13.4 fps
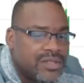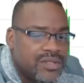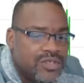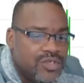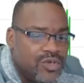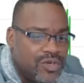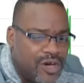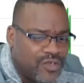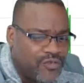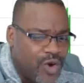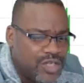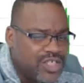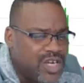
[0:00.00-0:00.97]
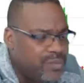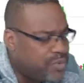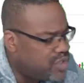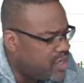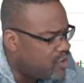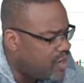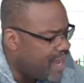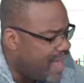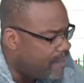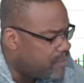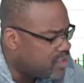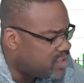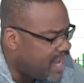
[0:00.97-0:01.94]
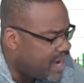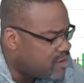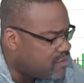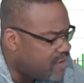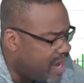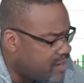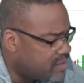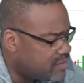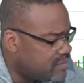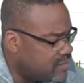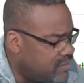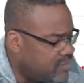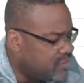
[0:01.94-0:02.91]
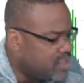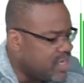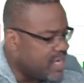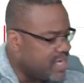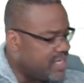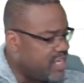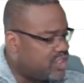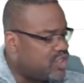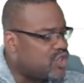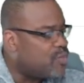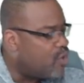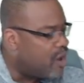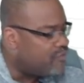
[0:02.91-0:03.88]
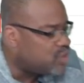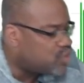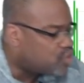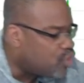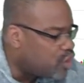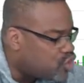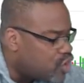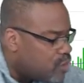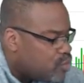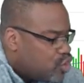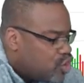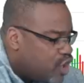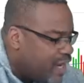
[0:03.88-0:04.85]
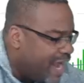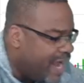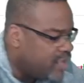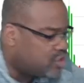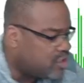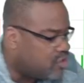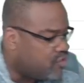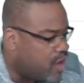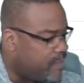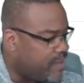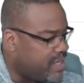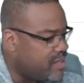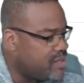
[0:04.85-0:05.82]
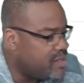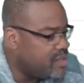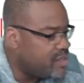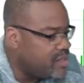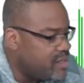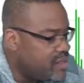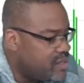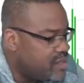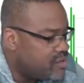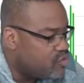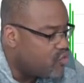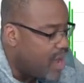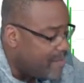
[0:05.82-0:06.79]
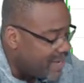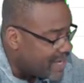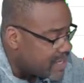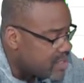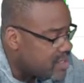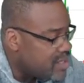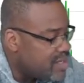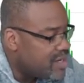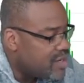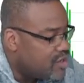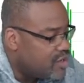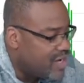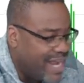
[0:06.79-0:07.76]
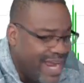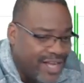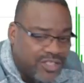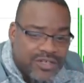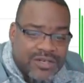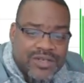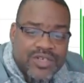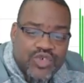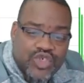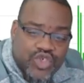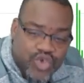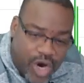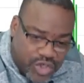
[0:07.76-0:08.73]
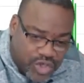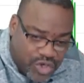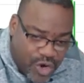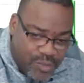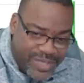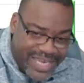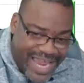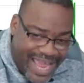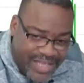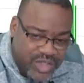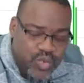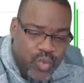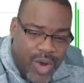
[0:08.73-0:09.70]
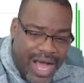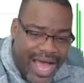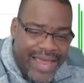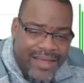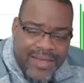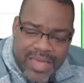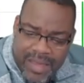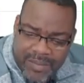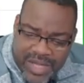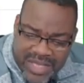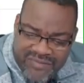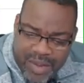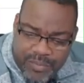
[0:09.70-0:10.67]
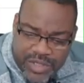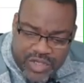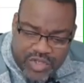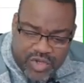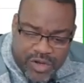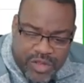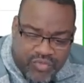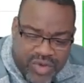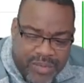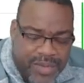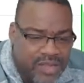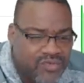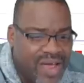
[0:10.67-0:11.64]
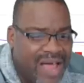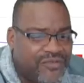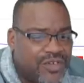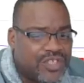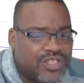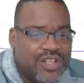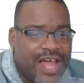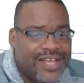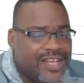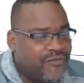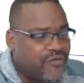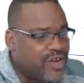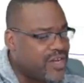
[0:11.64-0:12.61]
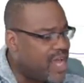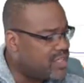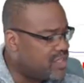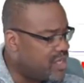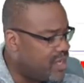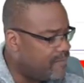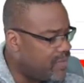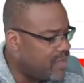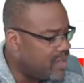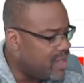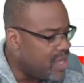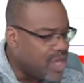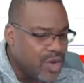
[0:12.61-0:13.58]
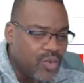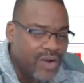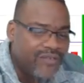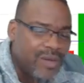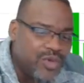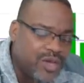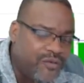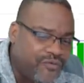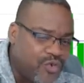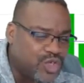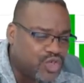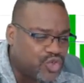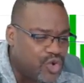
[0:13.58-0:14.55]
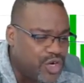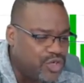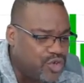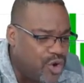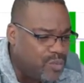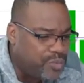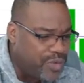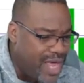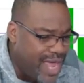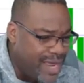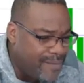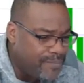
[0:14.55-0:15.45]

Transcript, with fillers: you lost fourteen percent on Apple, is that correct? This is more of a short-term. Good answer, Grobby. Grobic, good answer. Short-term, yes. Why? Because if I put this on a three-month graph, it looks a lot different, doesn't it? Well, if I'm looking for a shorter-term play,